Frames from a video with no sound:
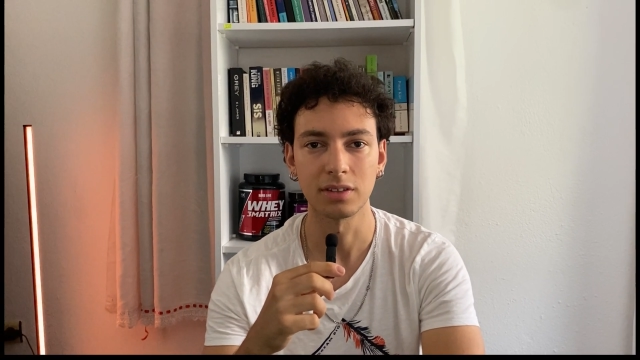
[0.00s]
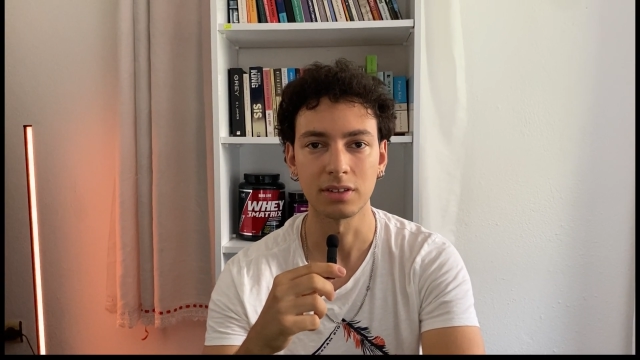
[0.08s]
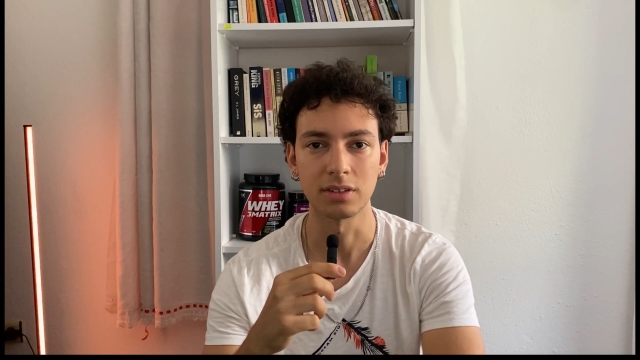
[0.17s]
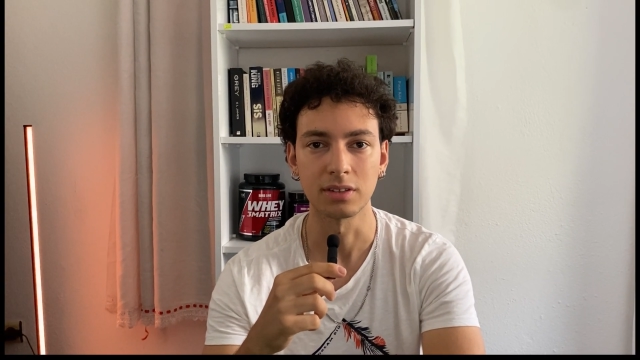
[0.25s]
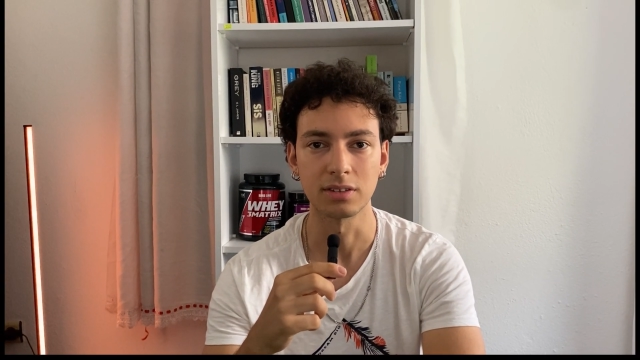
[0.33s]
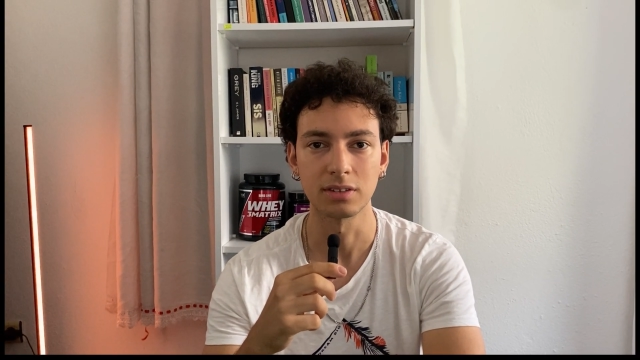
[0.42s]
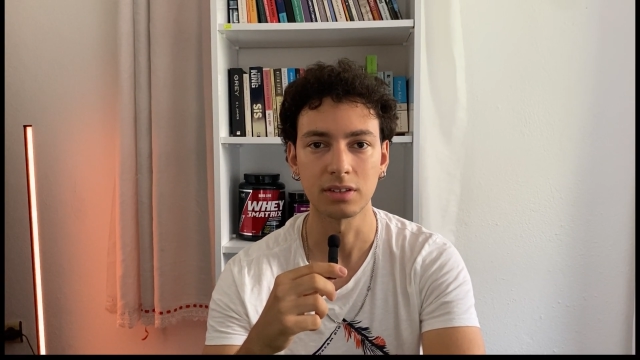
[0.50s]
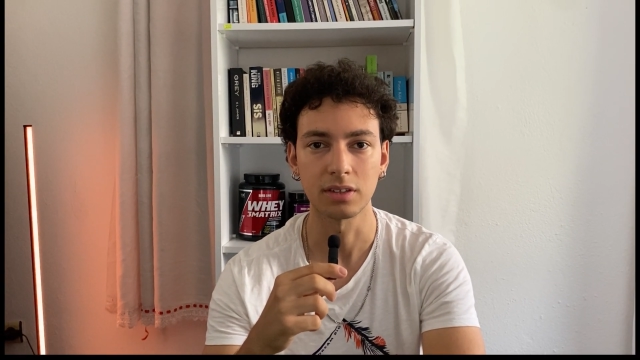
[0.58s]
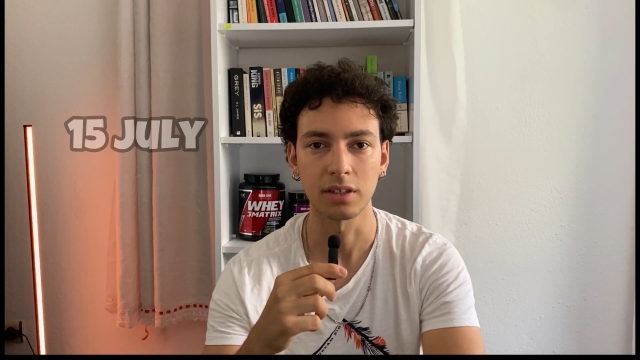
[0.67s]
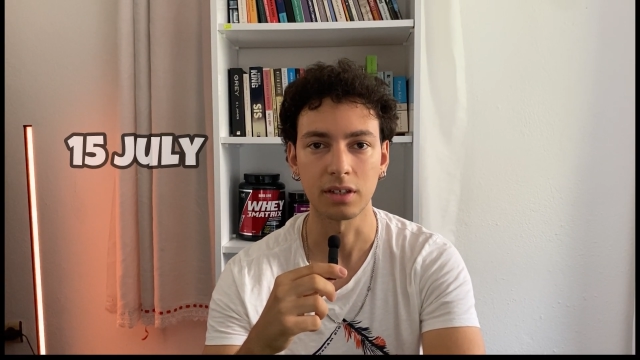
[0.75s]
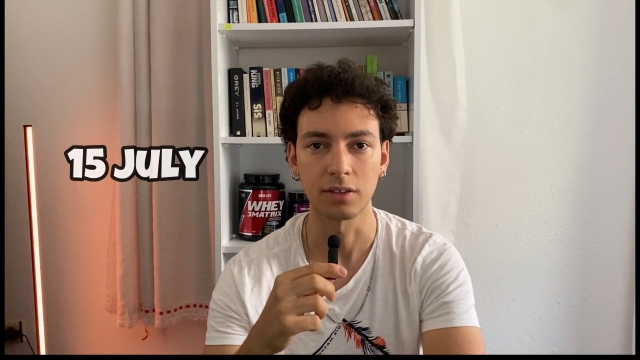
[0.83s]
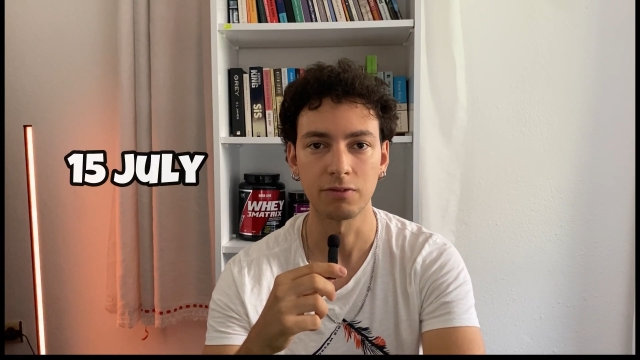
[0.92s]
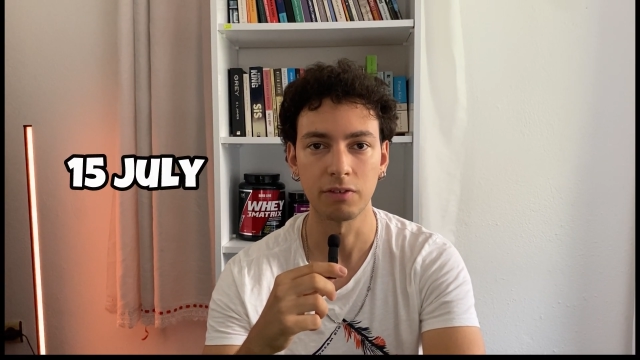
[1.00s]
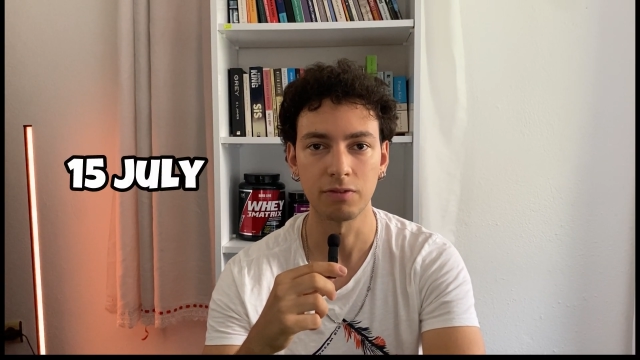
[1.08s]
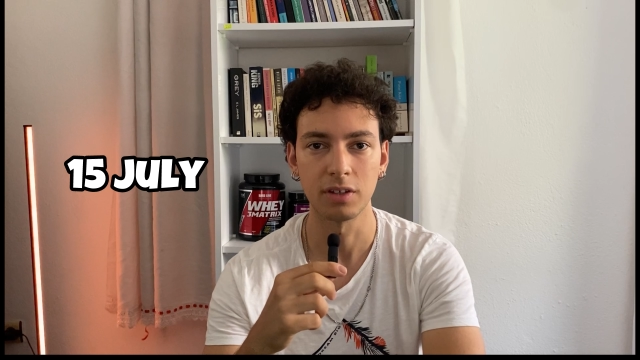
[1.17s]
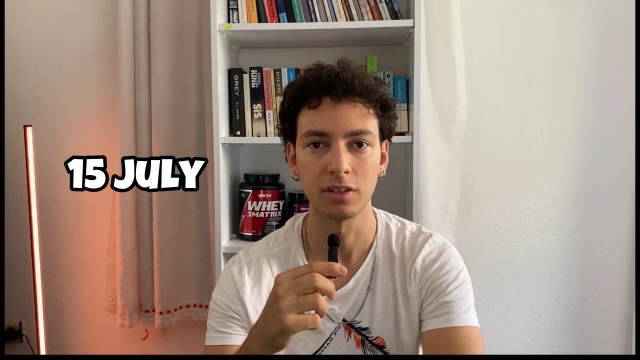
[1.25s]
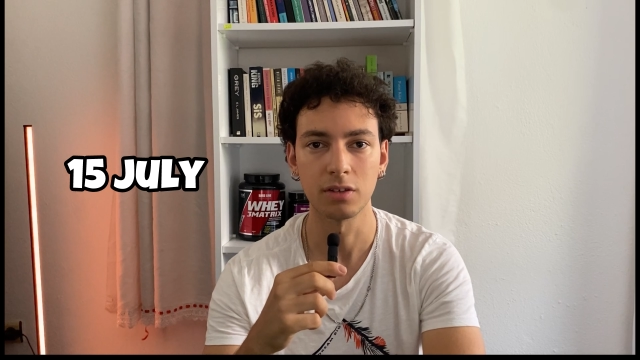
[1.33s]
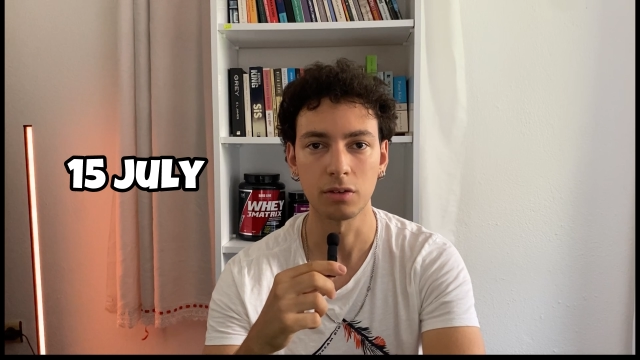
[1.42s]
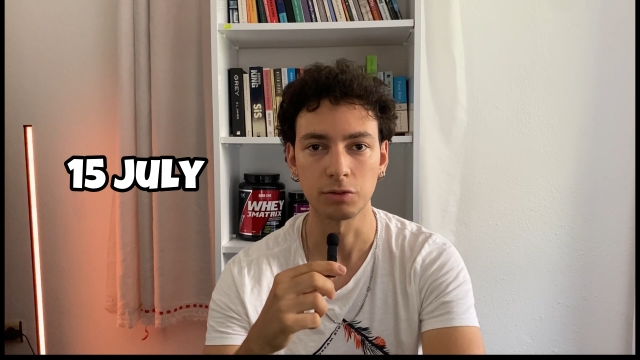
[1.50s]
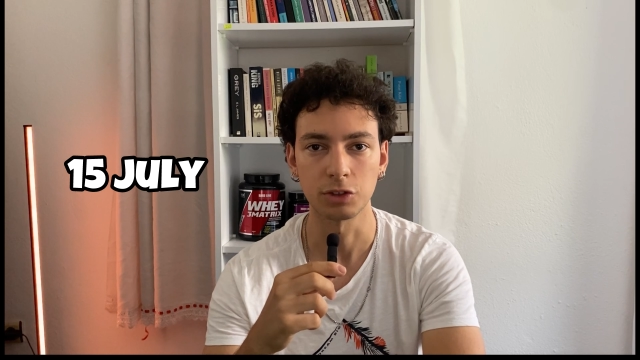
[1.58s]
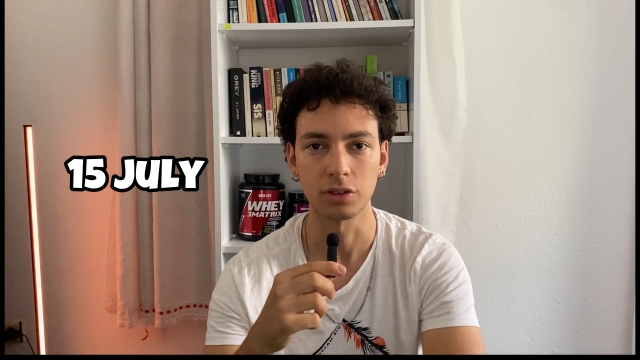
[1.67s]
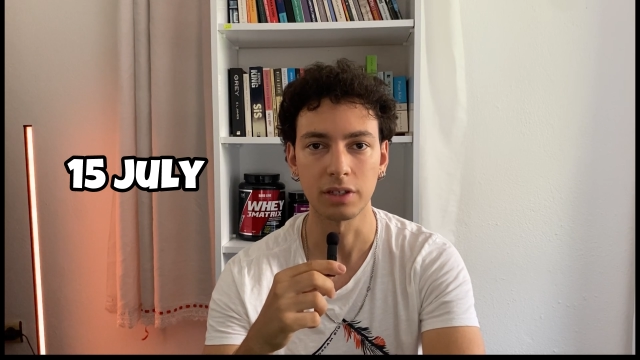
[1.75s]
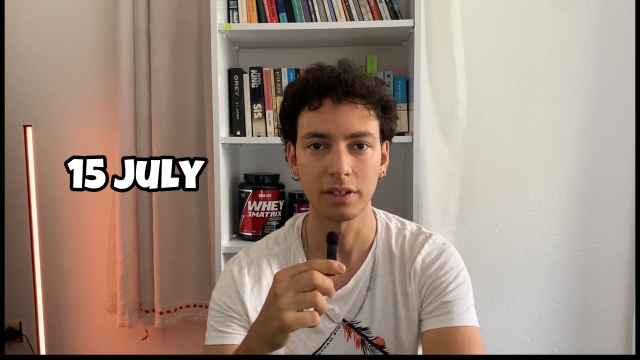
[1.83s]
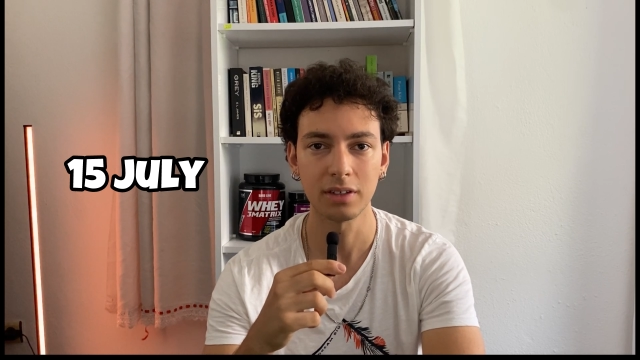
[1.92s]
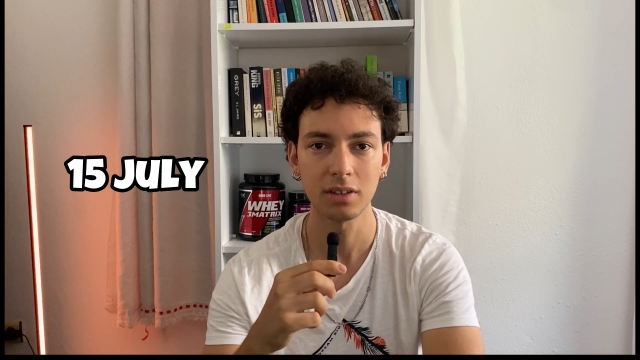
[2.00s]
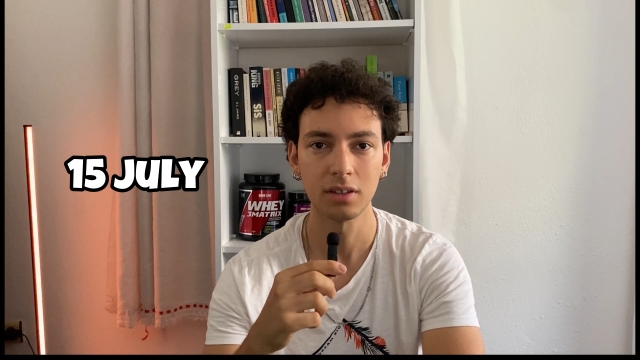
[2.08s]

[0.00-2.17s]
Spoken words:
is at 15th of July.